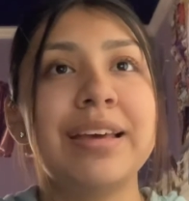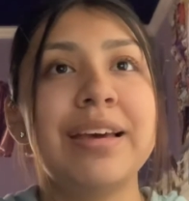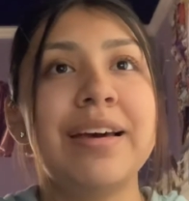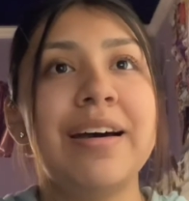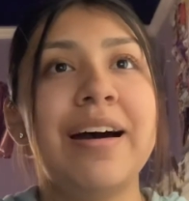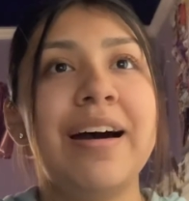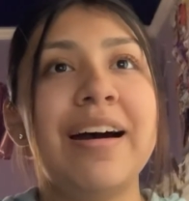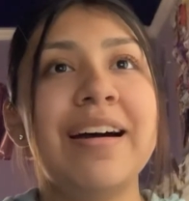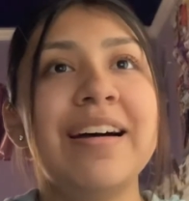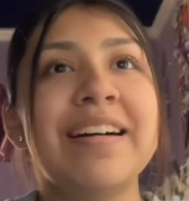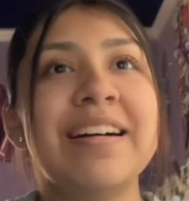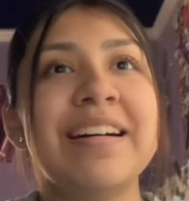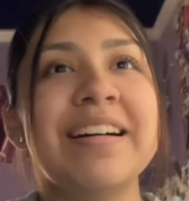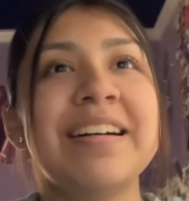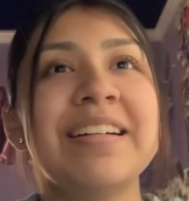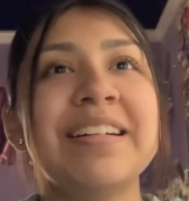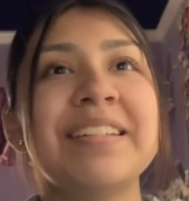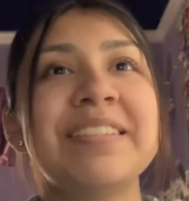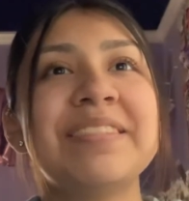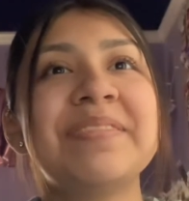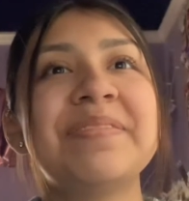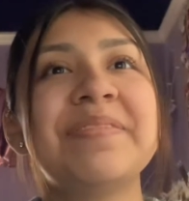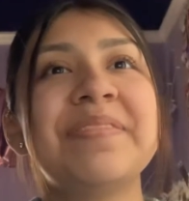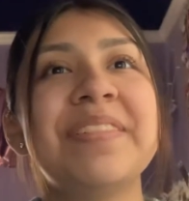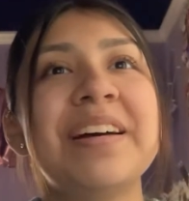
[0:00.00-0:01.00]

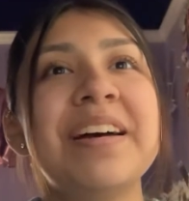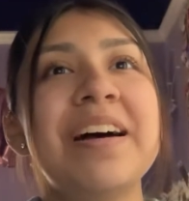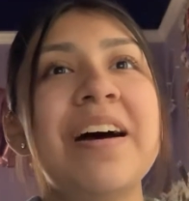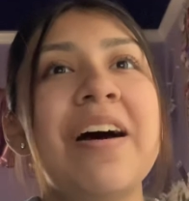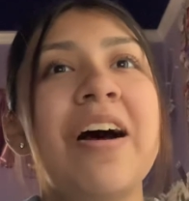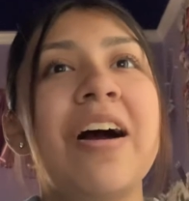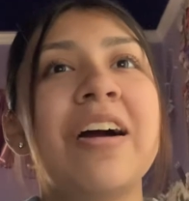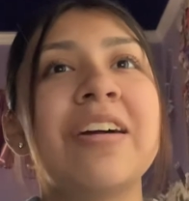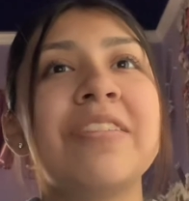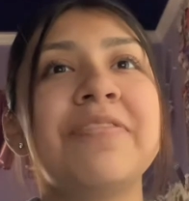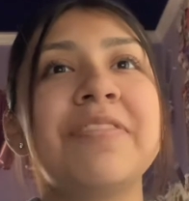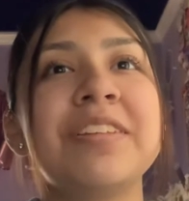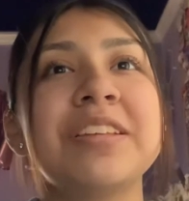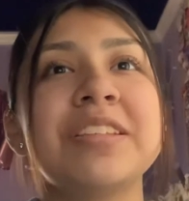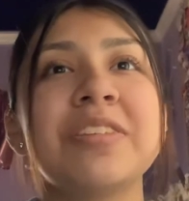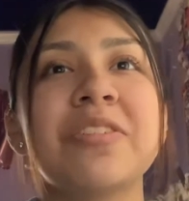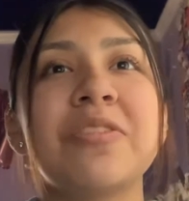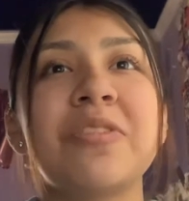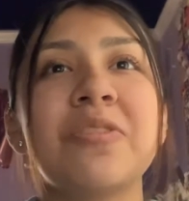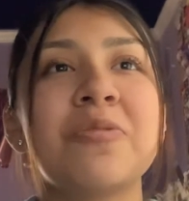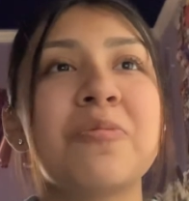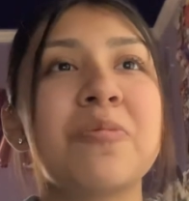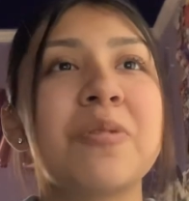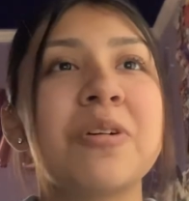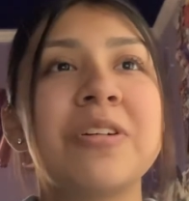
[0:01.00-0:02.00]
Our
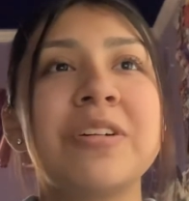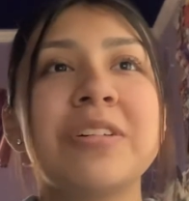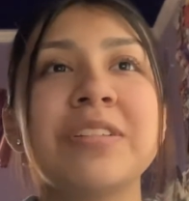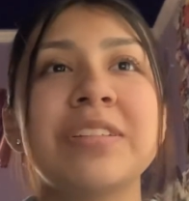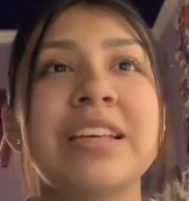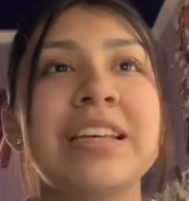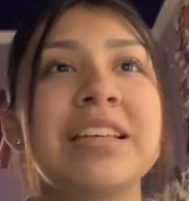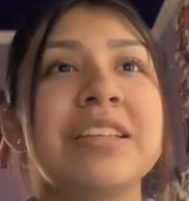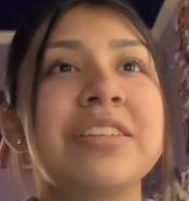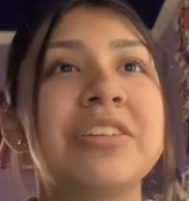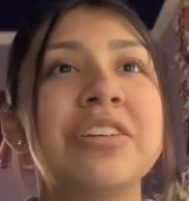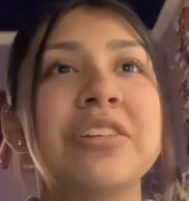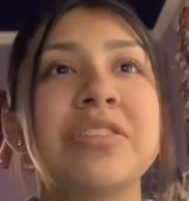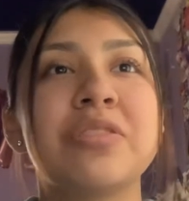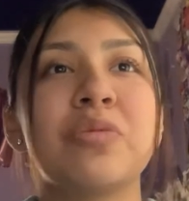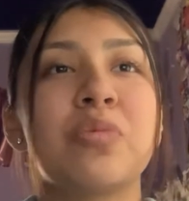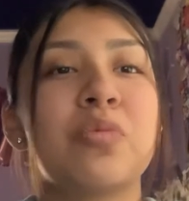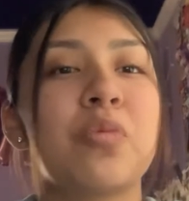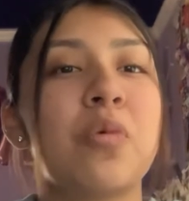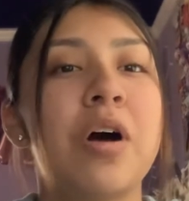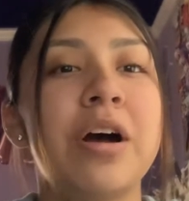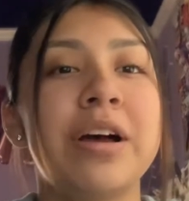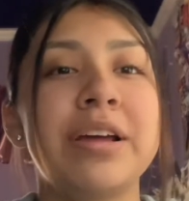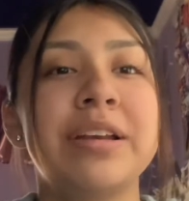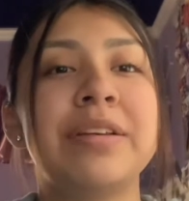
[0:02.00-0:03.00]
physical world is just
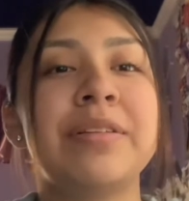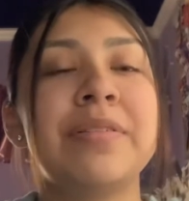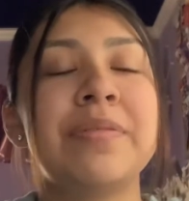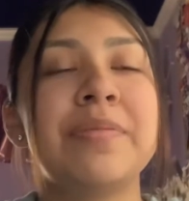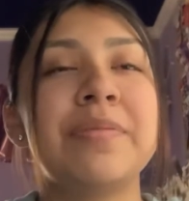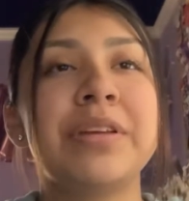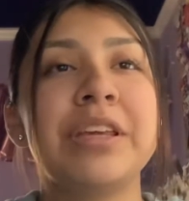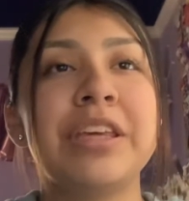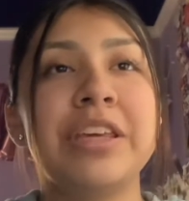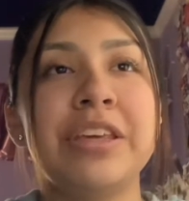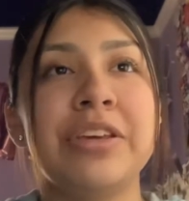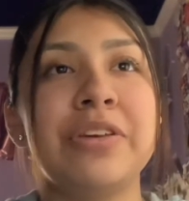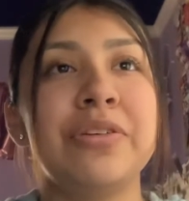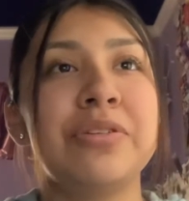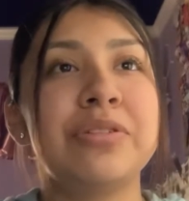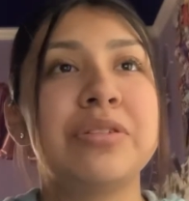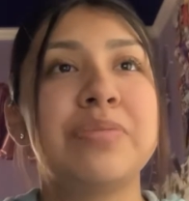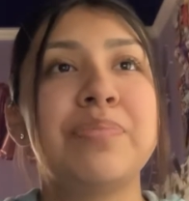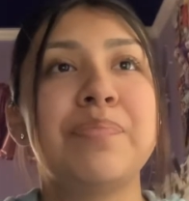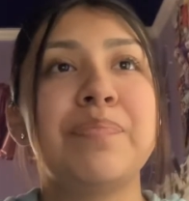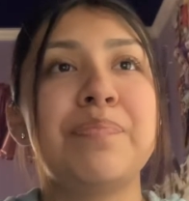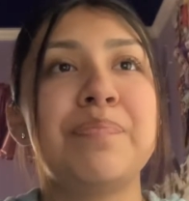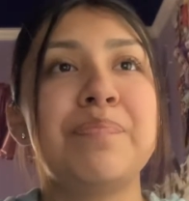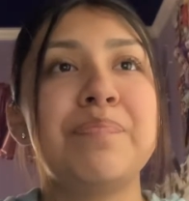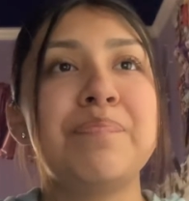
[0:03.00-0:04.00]
one huge
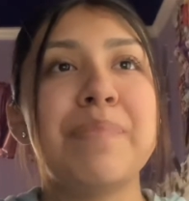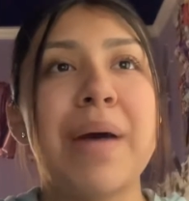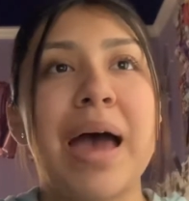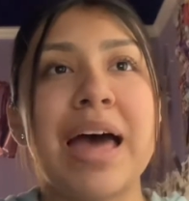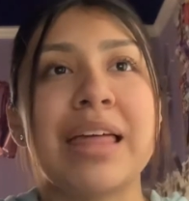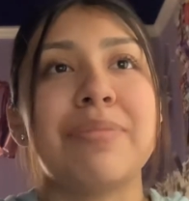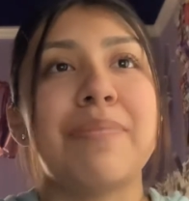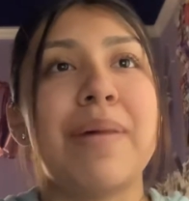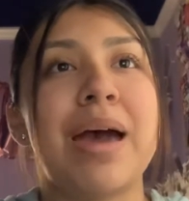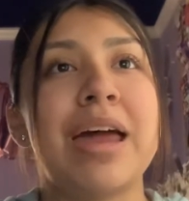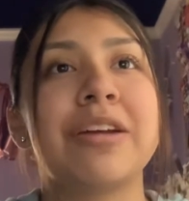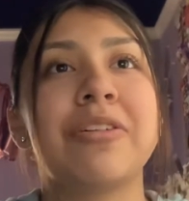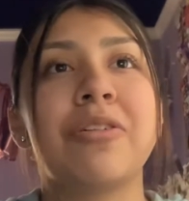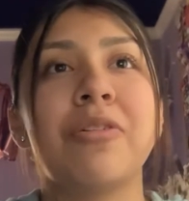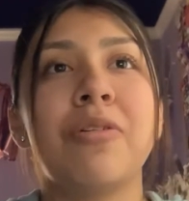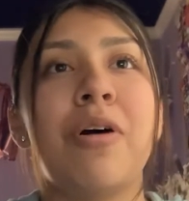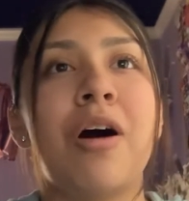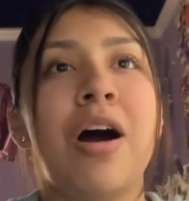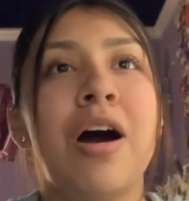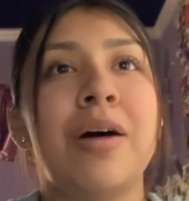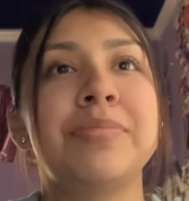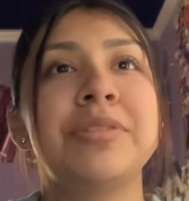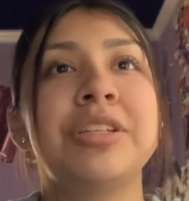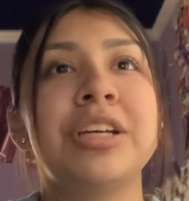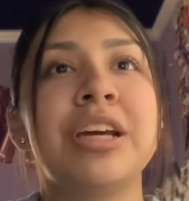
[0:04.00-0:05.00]
mathematical
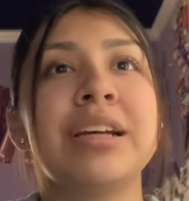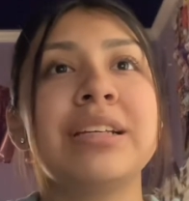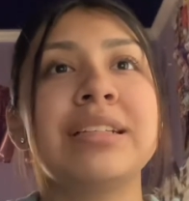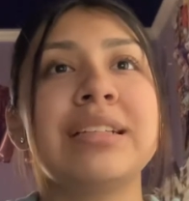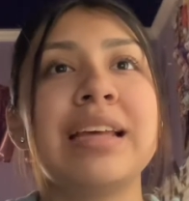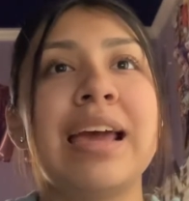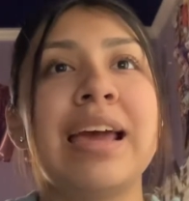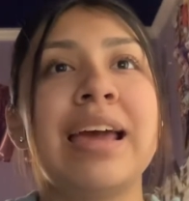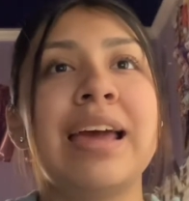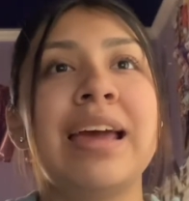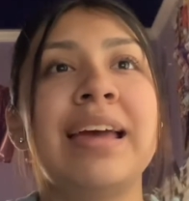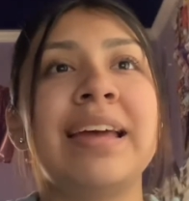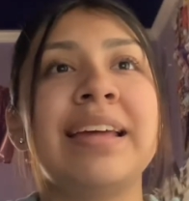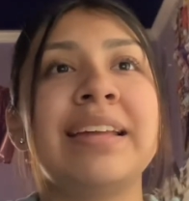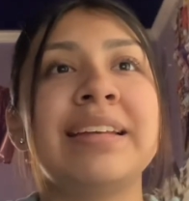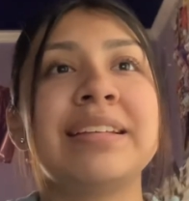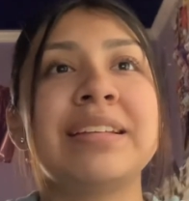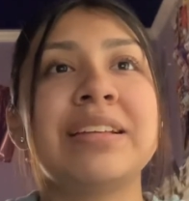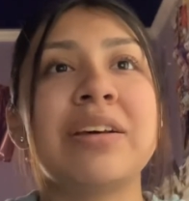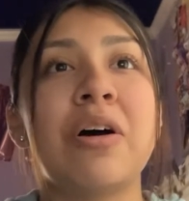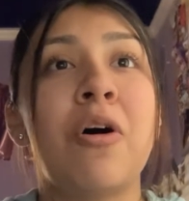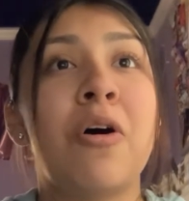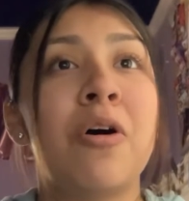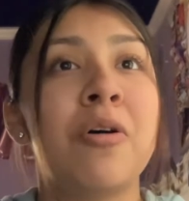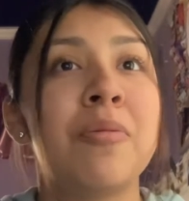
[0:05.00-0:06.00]
object, and
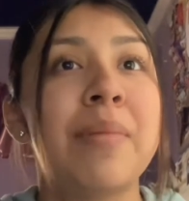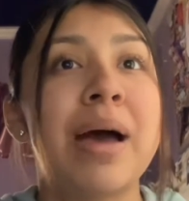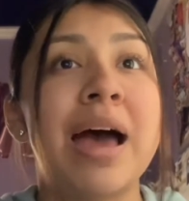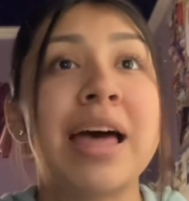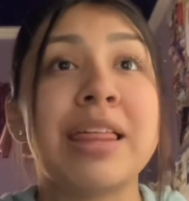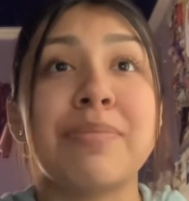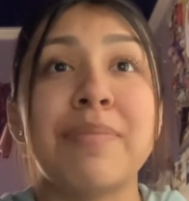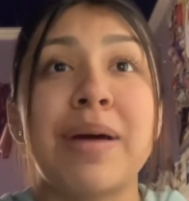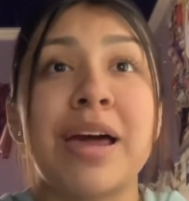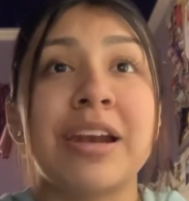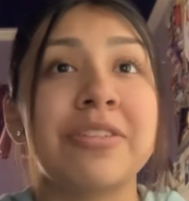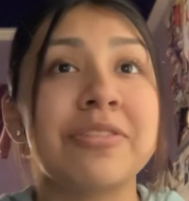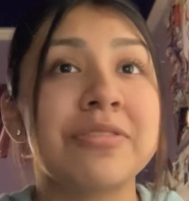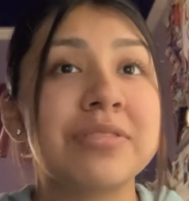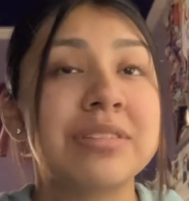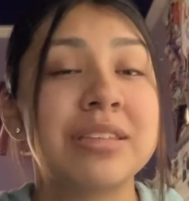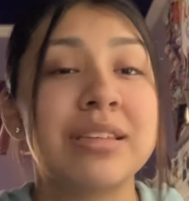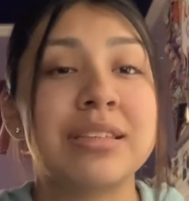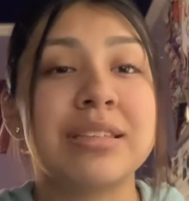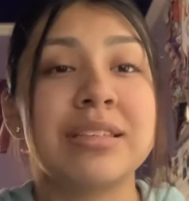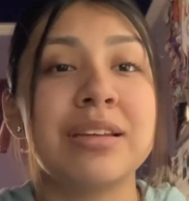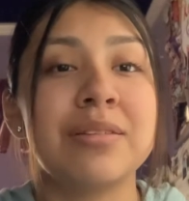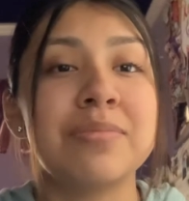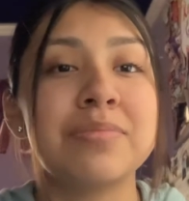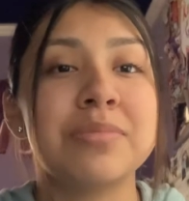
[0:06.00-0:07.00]
all mathematical
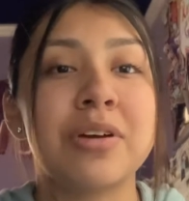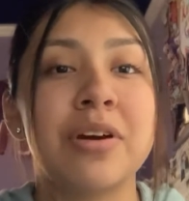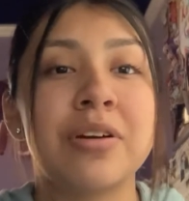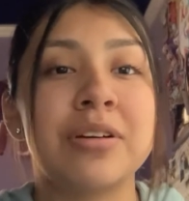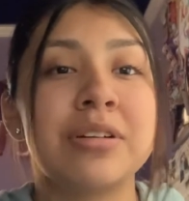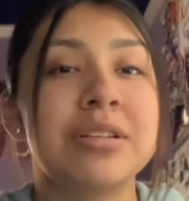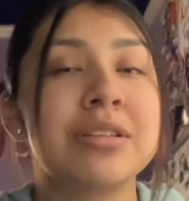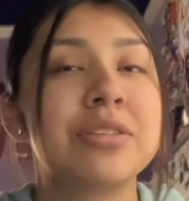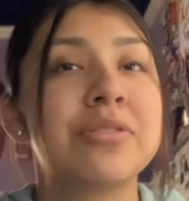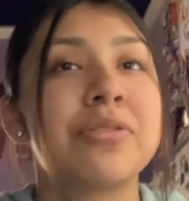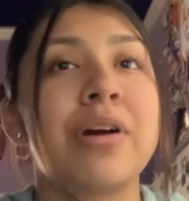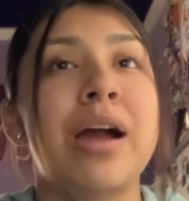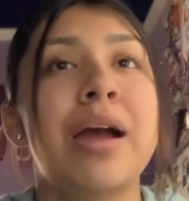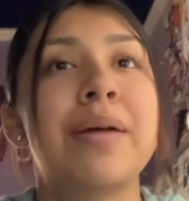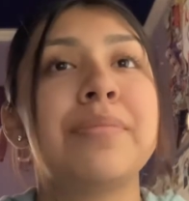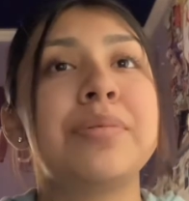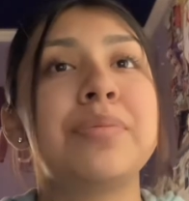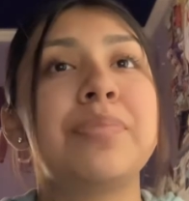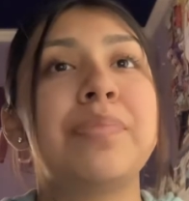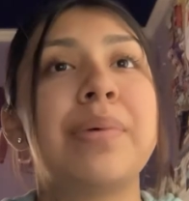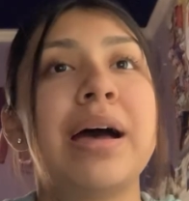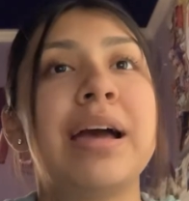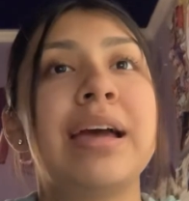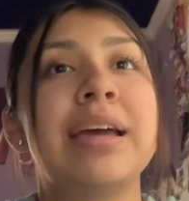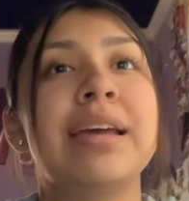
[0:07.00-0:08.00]
systems are described
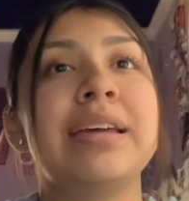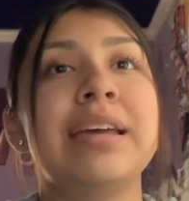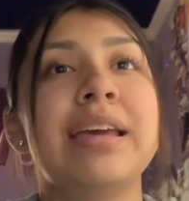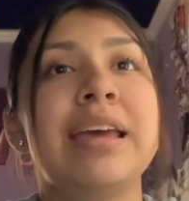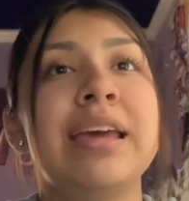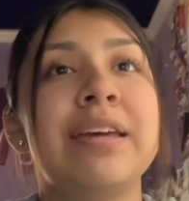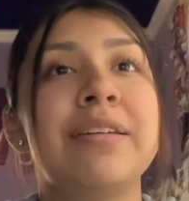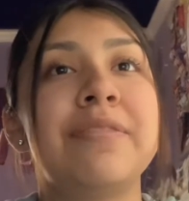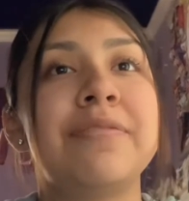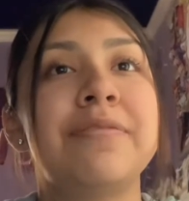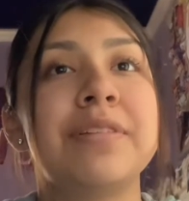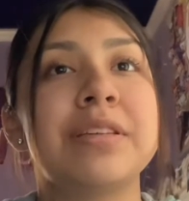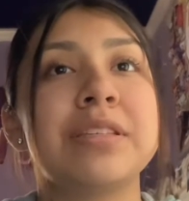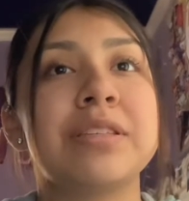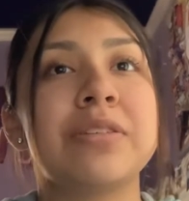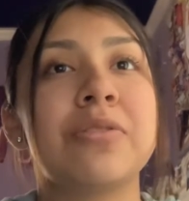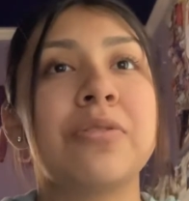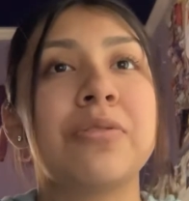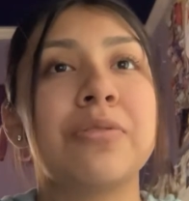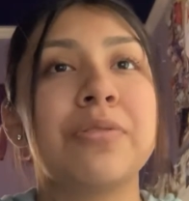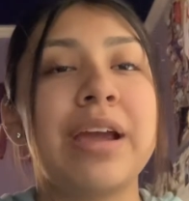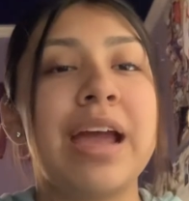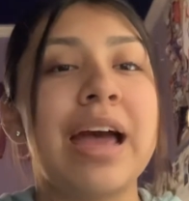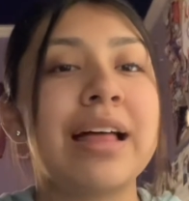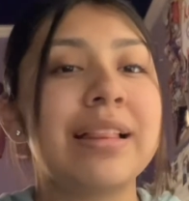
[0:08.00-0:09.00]
by a
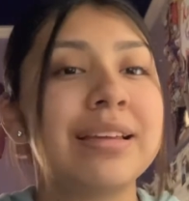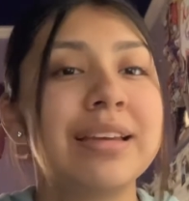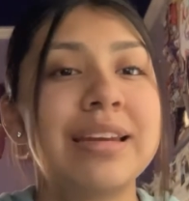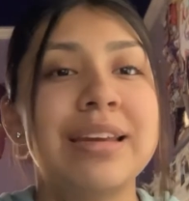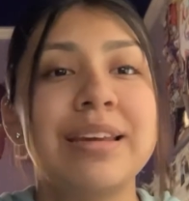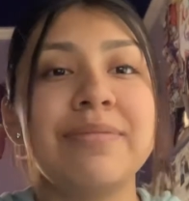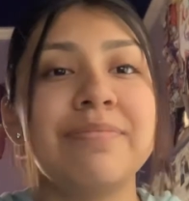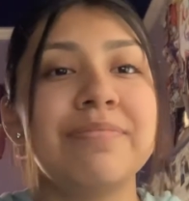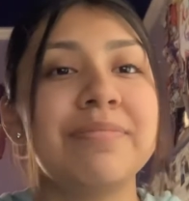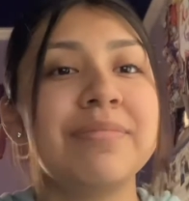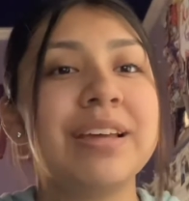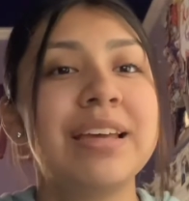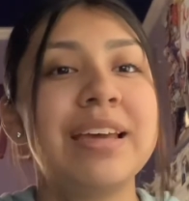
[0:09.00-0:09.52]
physical reality,